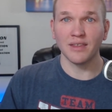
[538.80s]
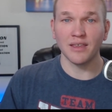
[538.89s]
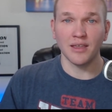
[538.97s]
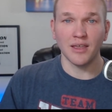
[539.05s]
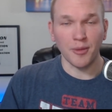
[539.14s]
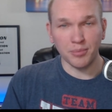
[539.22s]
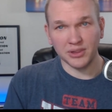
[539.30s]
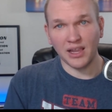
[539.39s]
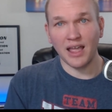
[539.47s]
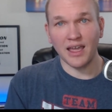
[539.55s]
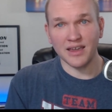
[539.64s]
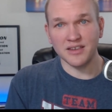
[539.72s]

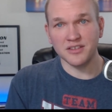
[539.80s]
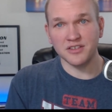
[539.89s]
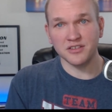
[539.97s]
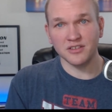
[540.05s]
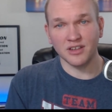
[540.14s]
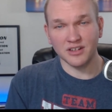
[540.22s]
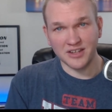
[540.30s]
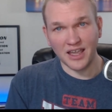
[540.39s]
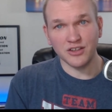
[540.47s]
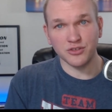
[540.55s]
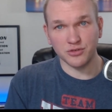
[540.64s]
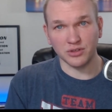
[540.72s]
applies
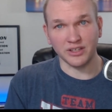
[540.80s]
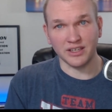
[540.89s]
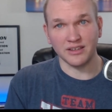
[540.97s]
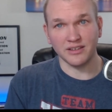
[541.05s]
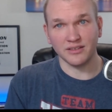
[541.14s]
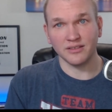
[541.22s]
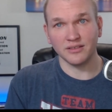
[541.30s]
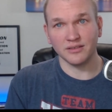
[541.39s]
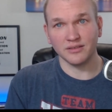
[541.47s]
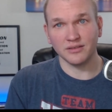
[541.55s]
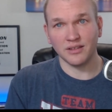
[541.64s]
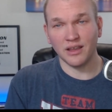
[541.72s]
contextually,
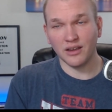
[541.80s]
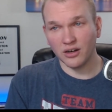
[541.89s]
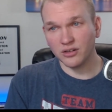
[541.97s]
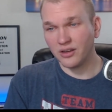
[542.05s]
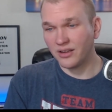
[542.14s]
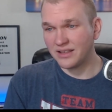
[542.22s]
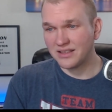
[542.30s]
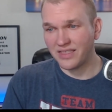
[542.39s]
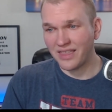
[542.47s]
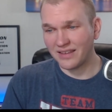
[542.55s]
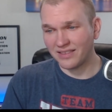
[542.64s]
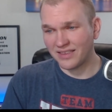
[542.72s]
or
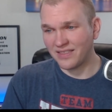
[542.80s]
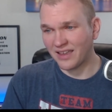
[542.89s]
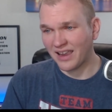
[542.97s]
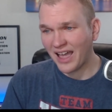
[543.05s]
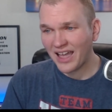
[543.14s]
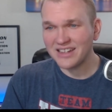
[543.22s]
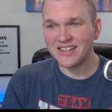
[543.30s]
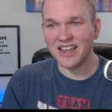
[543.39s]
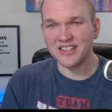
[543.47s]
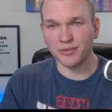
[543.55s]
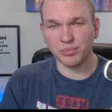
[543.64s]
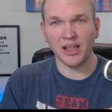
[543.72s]
that the
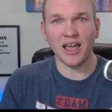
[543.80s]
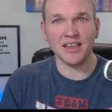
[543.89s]
context applies